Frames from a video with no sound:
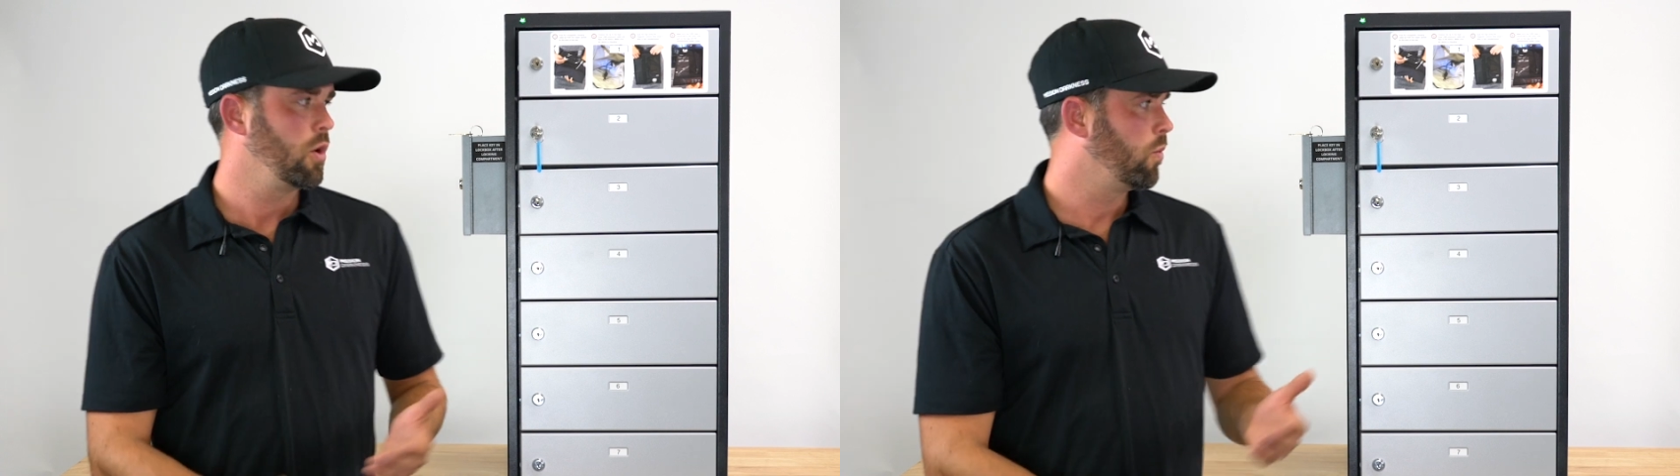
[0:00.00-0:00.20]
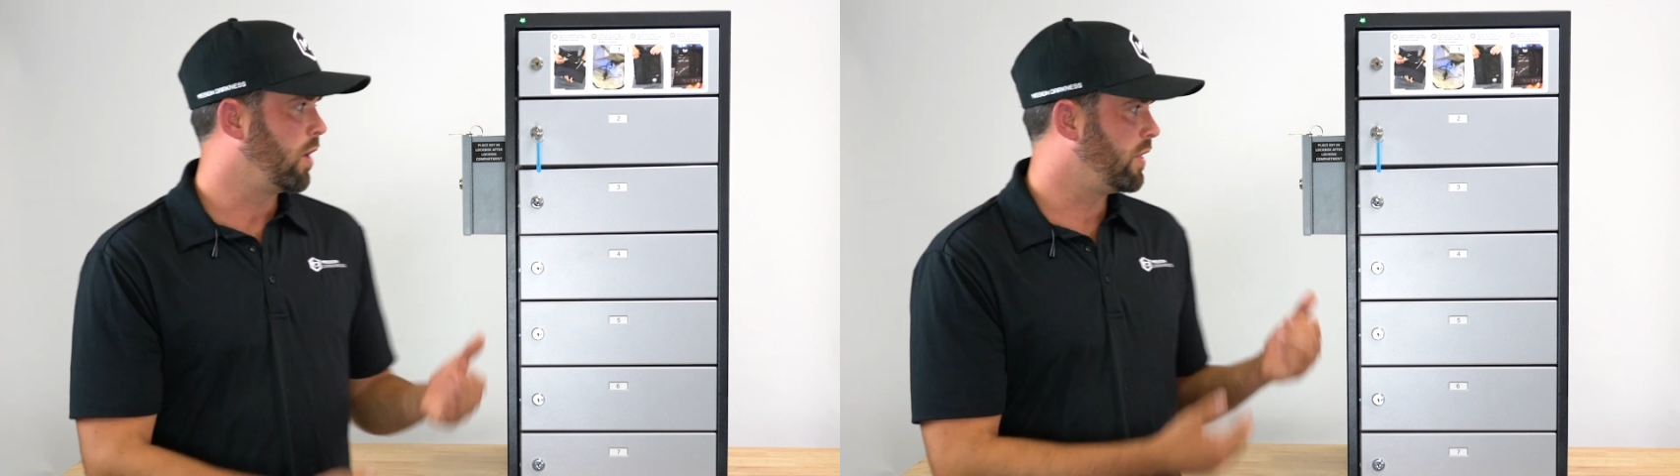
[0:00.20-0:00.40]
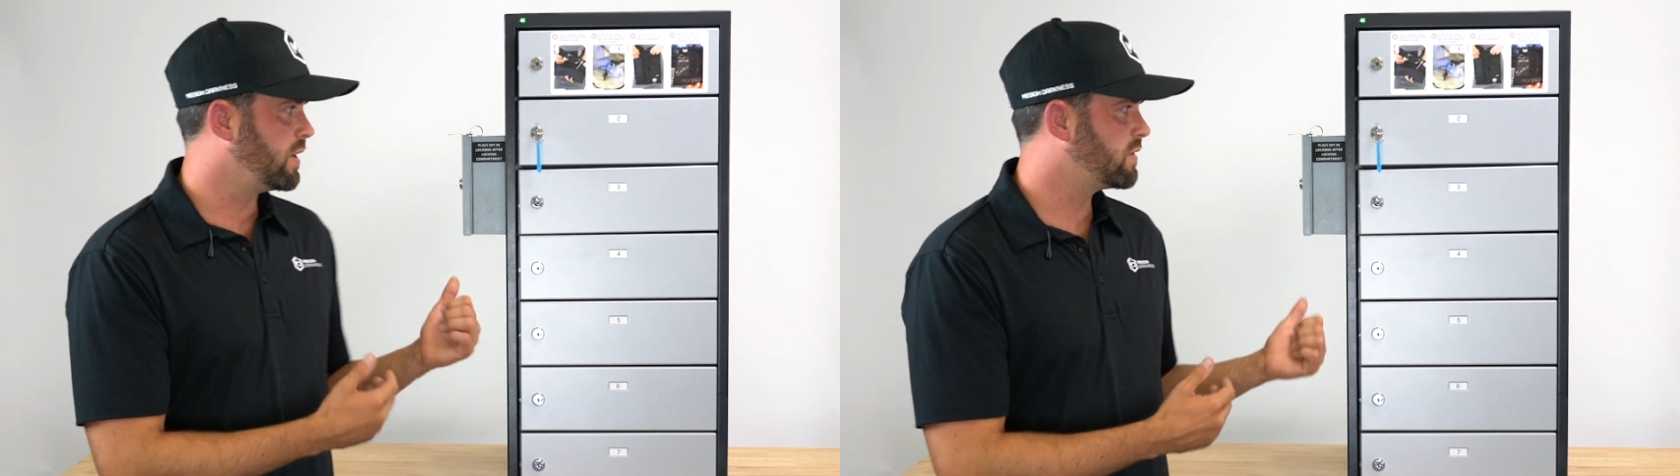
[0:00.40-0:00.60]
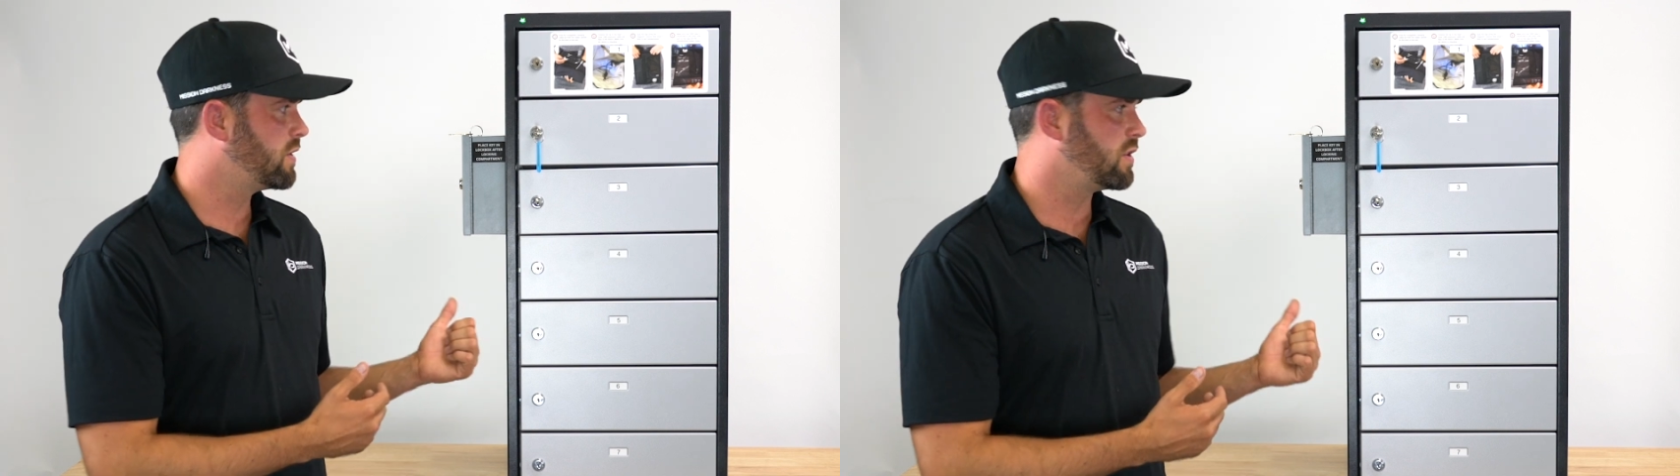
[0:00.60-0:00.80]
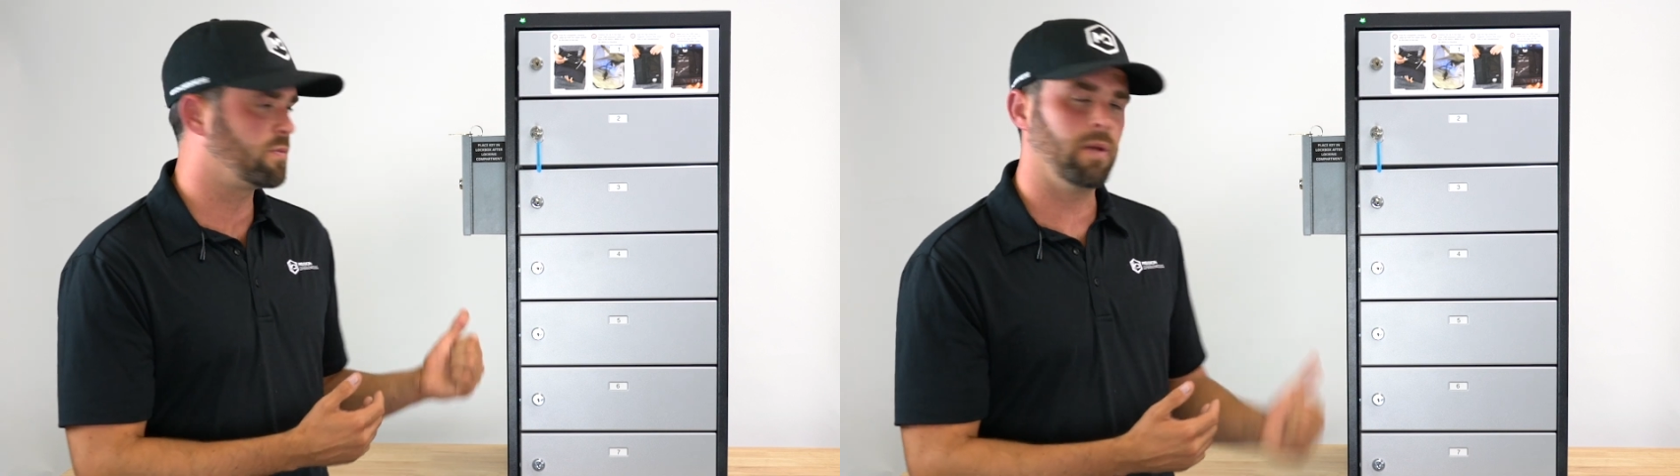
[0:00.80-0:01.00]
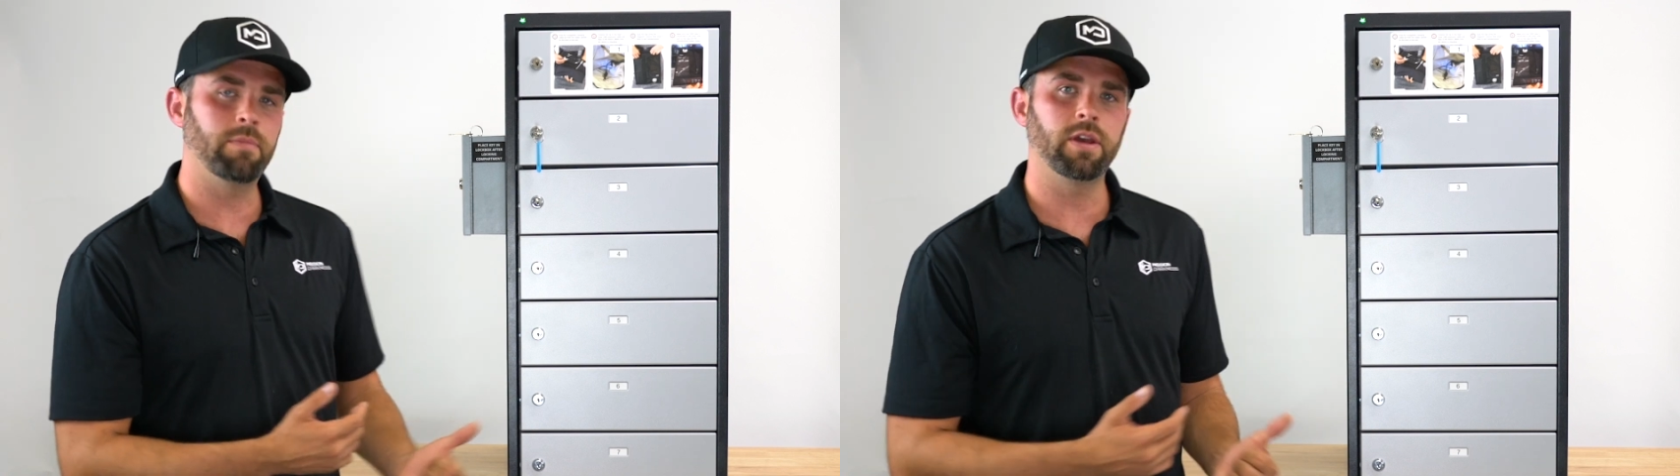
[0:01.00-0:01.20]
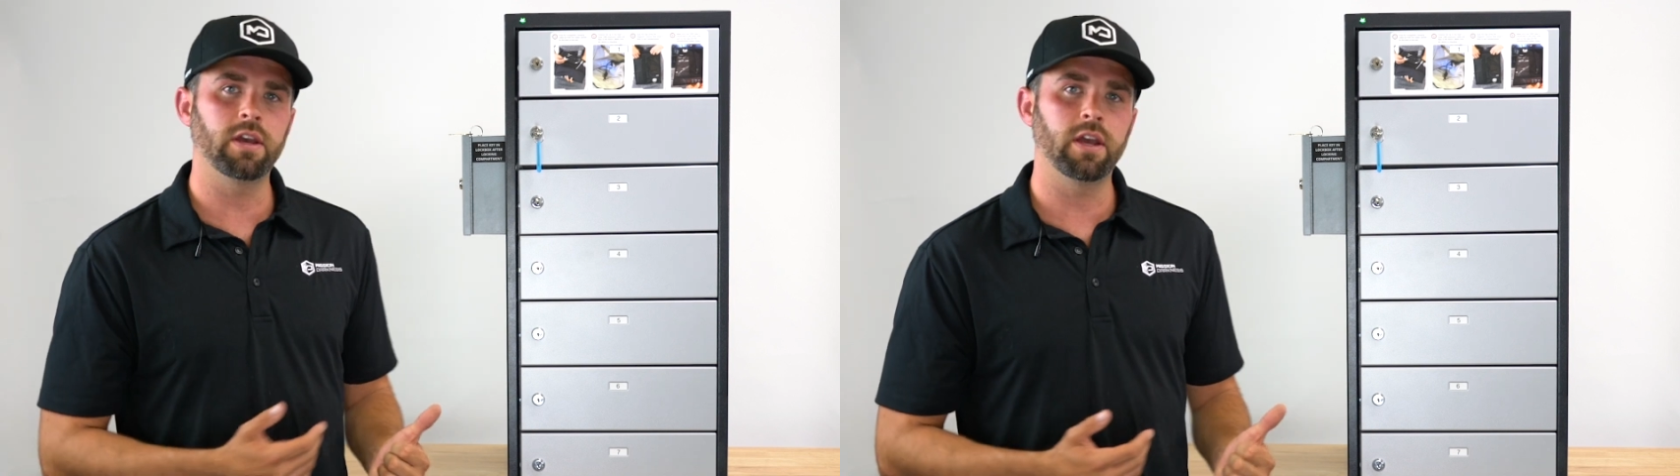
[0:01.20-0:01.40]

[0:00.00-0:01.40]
where this sits maybe